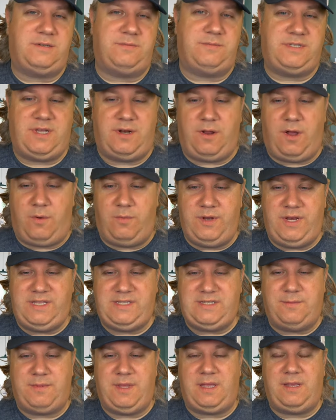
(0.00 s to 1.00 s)
And we said, oh, we need
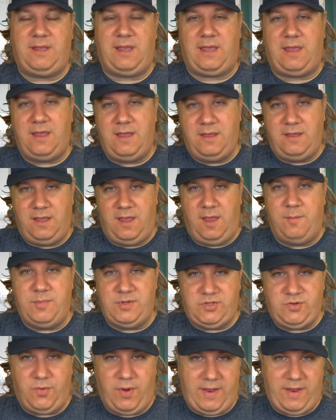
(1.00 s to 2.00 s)
something like in
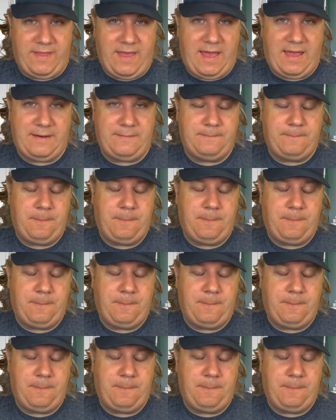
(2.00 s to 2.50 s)
between that.